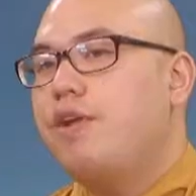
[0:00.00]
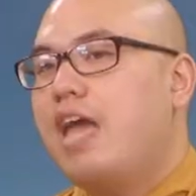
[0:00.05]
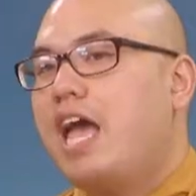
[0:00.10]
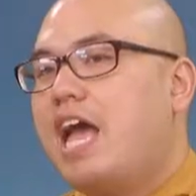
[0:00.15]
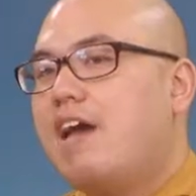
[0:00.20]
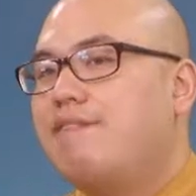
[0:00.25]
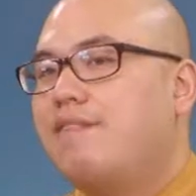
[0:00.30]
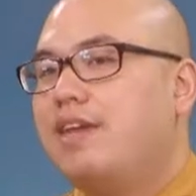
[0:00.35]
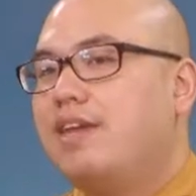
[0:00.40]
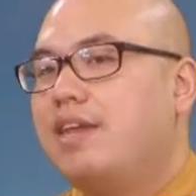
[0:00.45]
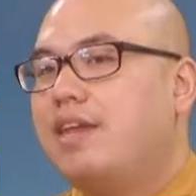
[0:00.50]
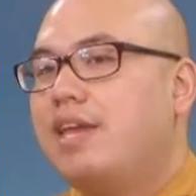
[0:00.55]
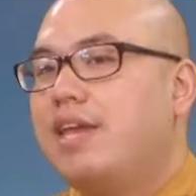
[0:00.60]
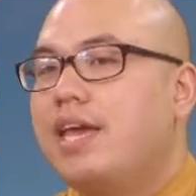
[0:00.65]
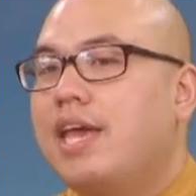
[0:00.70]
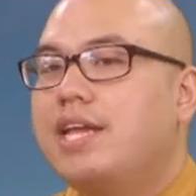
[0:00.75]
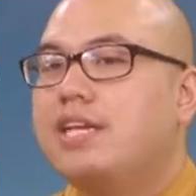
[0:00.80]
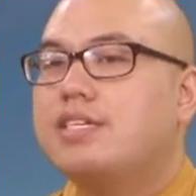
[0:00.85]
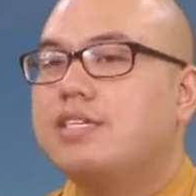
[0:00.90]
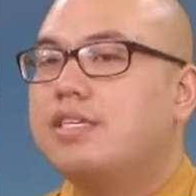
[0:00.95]
have a
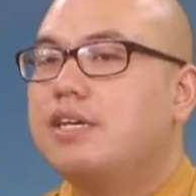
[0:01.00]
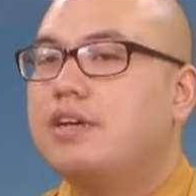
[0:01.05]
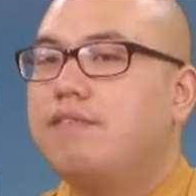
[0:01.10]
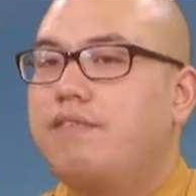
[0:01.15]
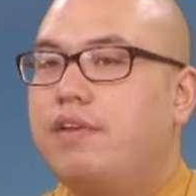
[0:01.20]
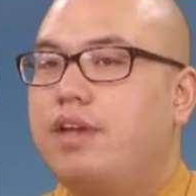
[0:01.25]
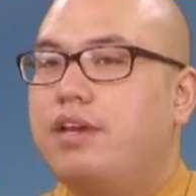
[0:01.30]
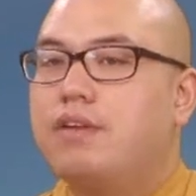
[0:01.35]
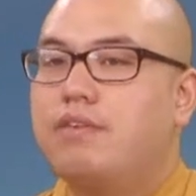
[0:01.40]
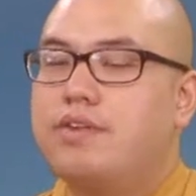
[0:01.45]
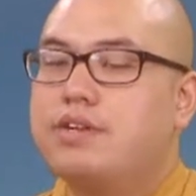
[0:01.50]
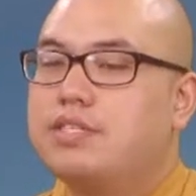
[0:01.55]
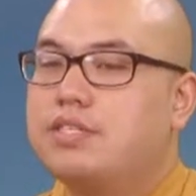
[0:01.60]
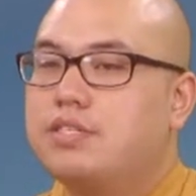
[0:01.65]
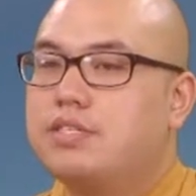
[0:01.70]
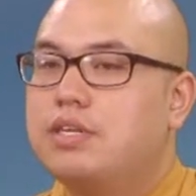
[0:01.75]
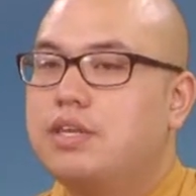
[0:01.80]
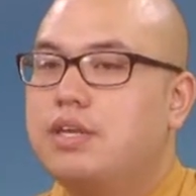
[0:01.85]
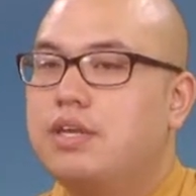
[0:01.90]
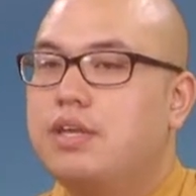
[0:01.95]
hint of
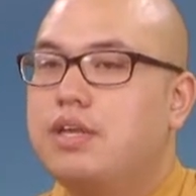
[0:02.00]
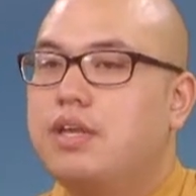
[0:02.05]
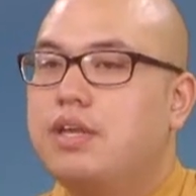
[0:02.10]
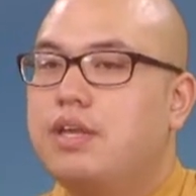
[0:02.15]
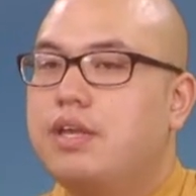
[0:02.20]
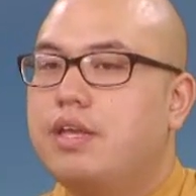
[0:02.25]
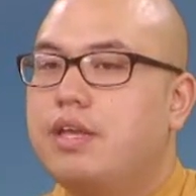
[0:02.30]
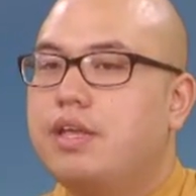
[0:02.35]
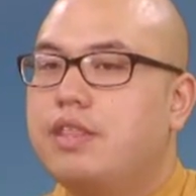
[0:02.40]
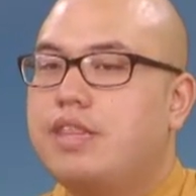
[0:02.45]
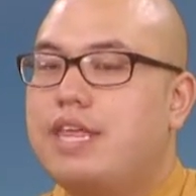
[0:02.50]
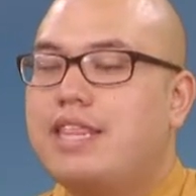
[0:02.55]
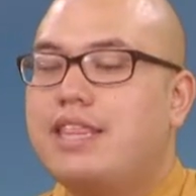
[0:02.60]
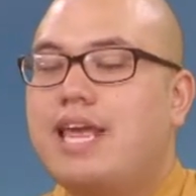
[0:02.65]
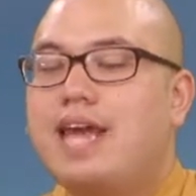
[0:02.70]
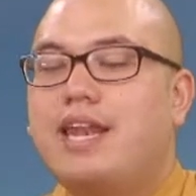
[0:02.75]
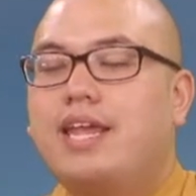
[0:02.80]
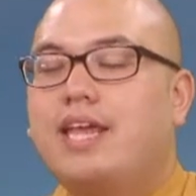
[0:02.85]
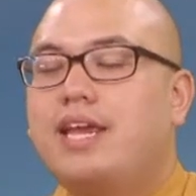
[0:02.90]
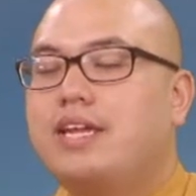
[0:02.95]
ignorance, then
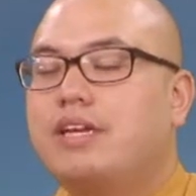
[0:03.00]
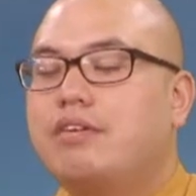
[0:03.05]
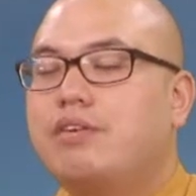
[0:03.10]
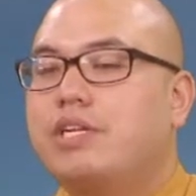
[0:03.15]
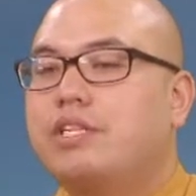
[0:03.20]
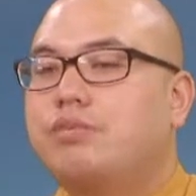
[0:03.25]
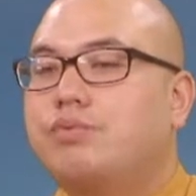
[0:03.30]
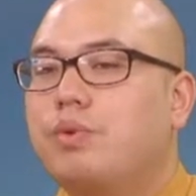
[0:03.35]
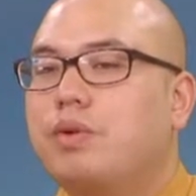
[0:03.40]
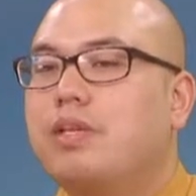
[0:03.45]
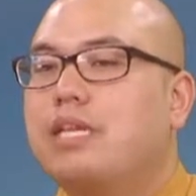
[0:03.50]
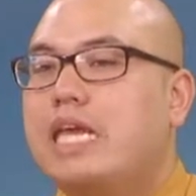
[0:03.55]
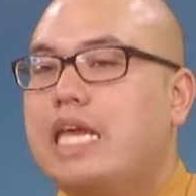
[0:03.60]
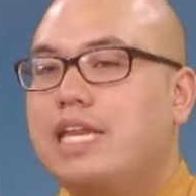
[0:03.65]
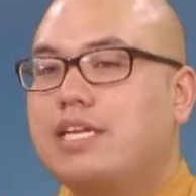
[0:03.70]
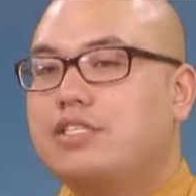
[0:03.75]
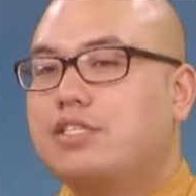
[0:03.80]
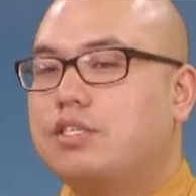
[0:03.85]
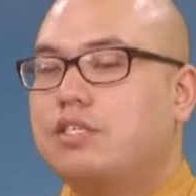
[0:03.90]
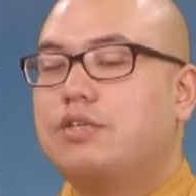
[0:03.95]
that ignorance will lead
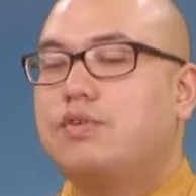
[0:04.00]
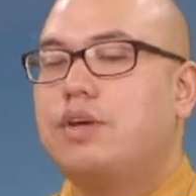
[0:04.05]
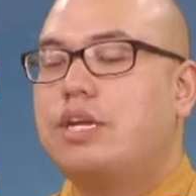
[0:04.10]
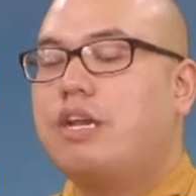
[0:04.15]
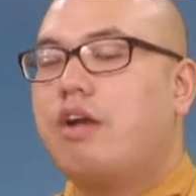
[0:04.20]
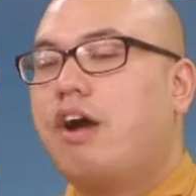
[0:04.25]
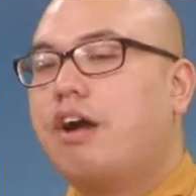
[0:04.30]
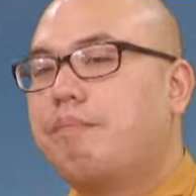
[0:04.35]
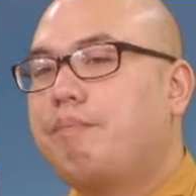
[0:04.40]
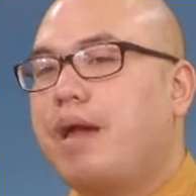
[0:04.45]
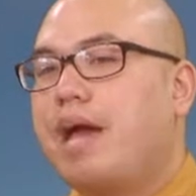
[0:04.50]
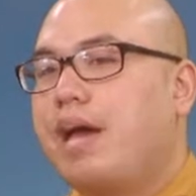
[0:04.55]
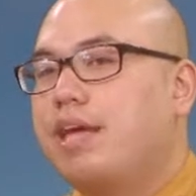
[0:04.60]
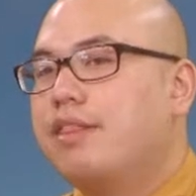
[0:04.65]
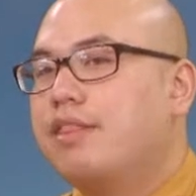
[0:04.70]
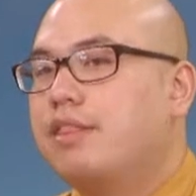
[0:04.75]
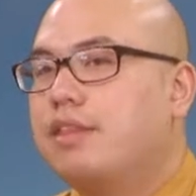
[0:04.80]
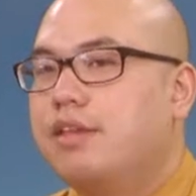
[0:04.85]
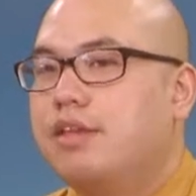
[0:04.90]
us into a dark path.